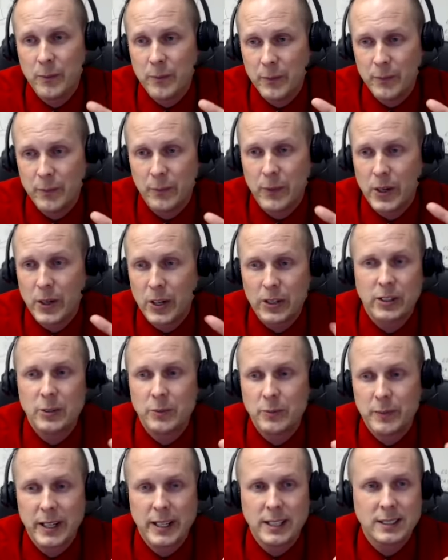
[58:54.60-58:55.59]

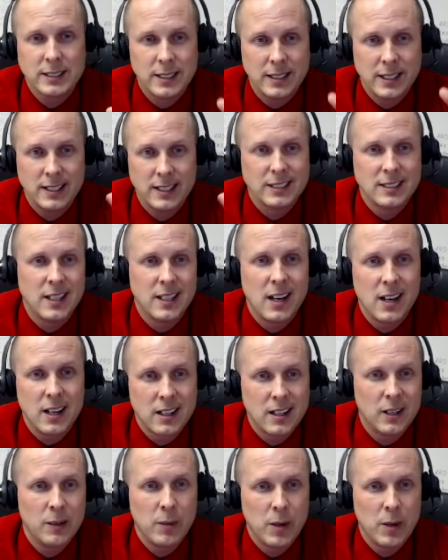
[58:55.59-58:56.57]
Modern medicine has not
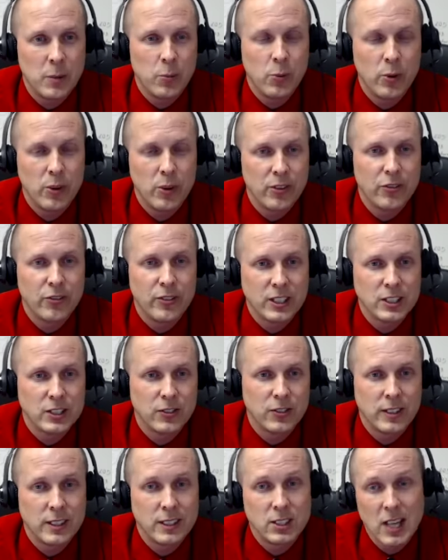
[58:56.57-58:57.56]
come up with a fix
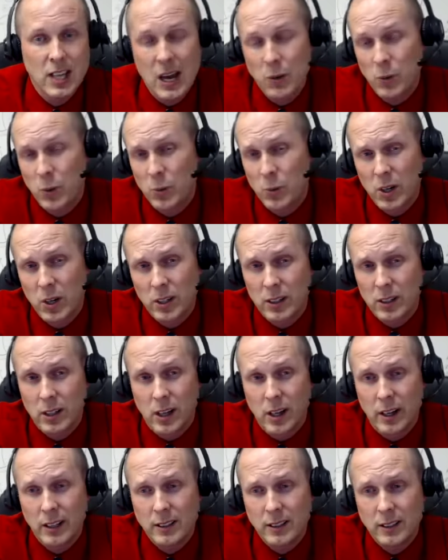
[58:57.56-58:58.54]
for this yet. We're working
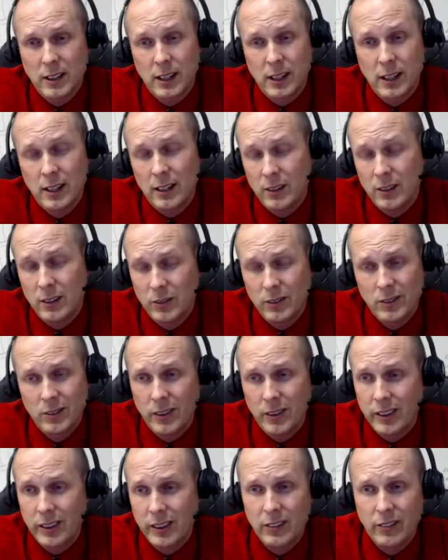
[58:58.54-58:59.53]
on it, and
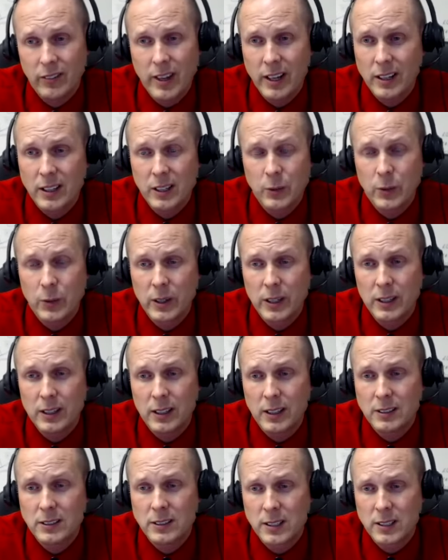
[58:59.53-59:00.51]
theoretically we'll get
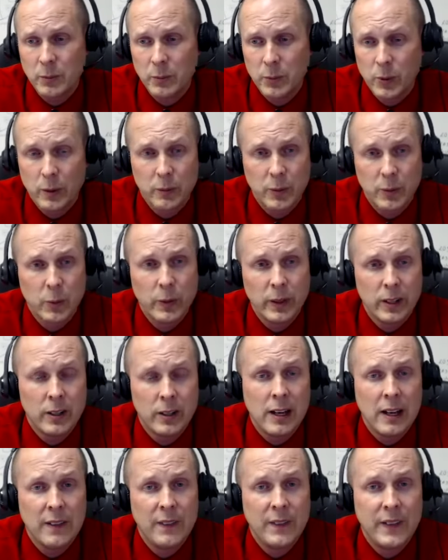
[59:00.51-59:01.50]
there at some point, but we are
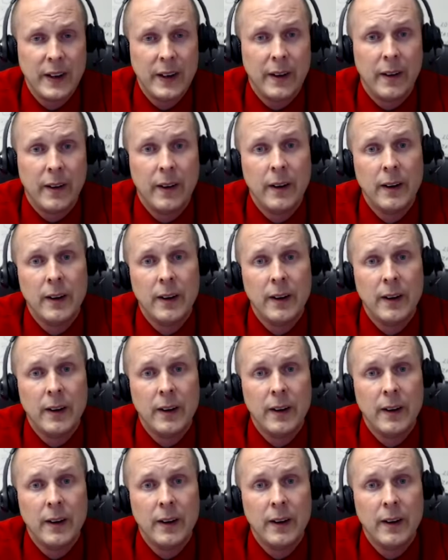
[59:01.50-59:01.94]
not there.